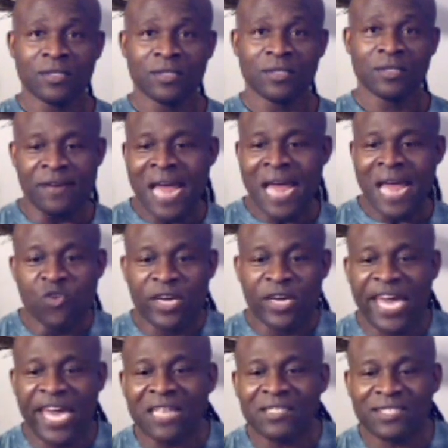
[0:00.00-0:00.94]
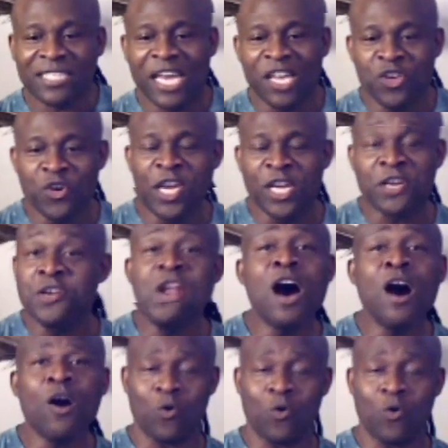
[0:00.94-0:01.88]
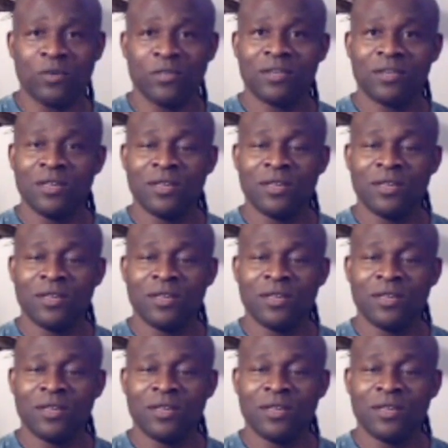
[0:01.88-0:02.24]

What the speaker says: Now, you can't say you didn't know.